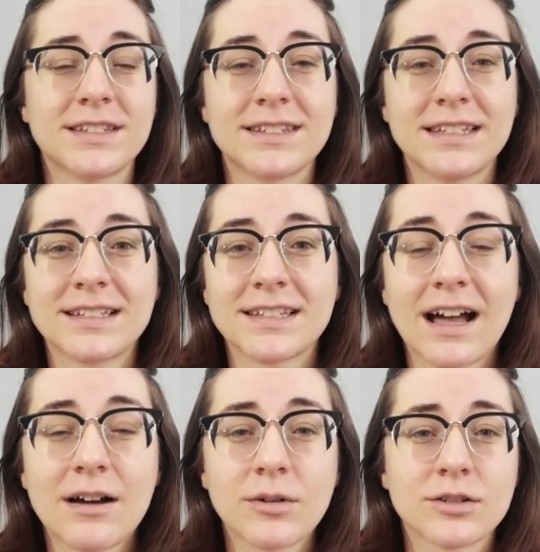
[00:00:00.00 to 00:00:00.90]
six
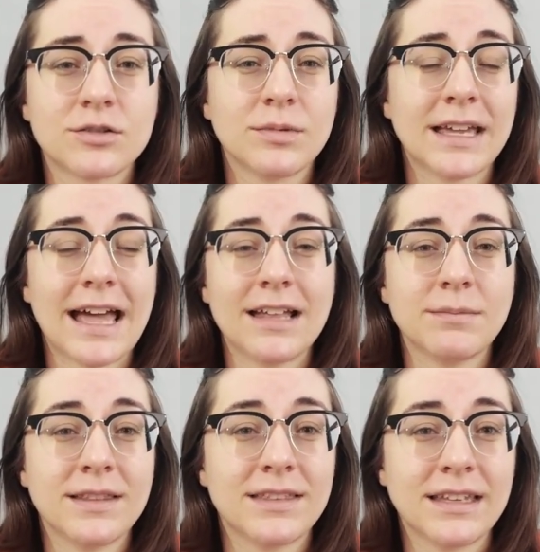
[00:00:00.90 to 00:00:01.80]
hours doing
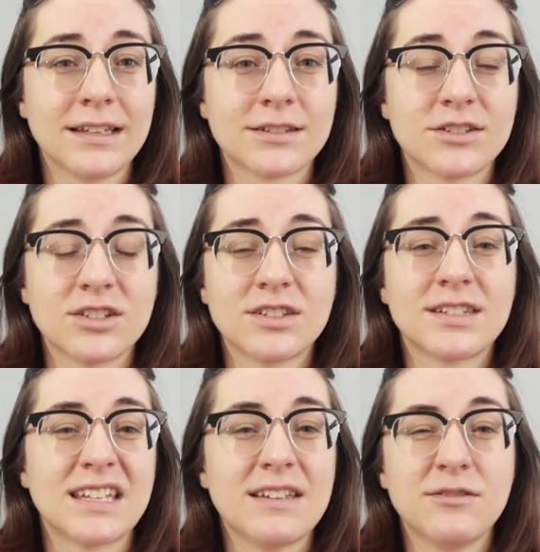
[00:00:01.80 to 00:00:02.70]
admin things just to
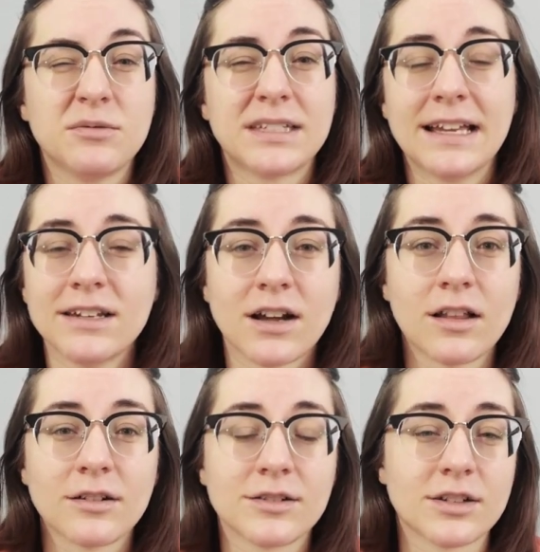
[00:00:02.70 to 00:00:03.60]
save you ten
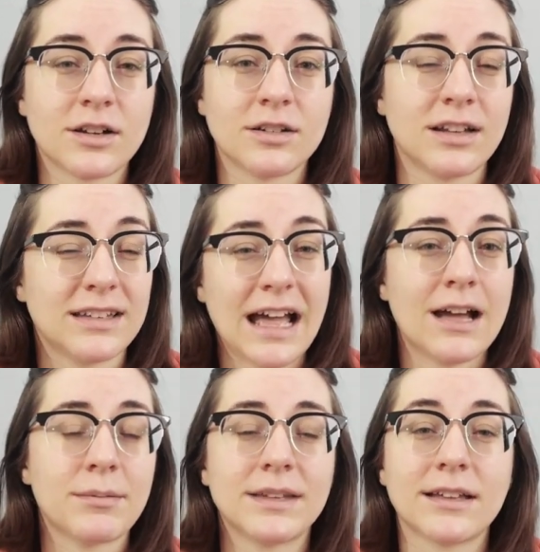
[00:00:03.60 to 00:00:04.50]
dollars on an
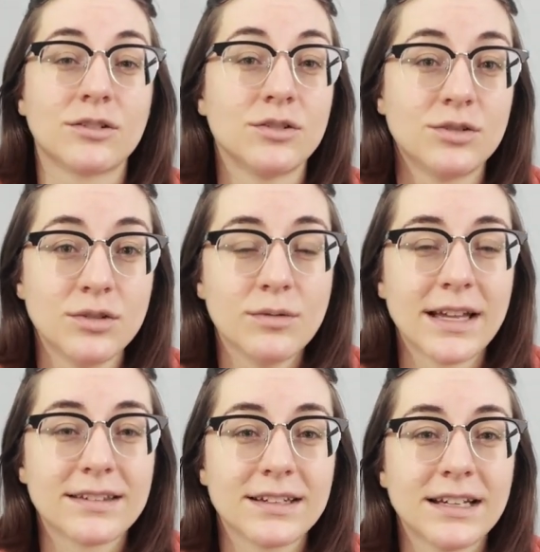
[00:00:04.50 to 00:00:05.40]
app that could do
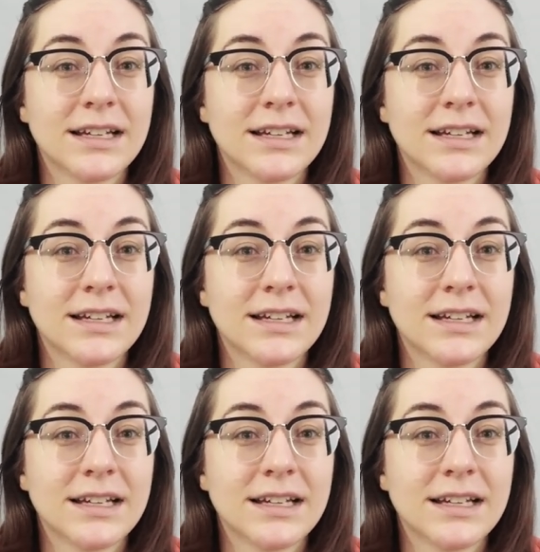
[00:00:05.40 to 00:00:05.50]
it,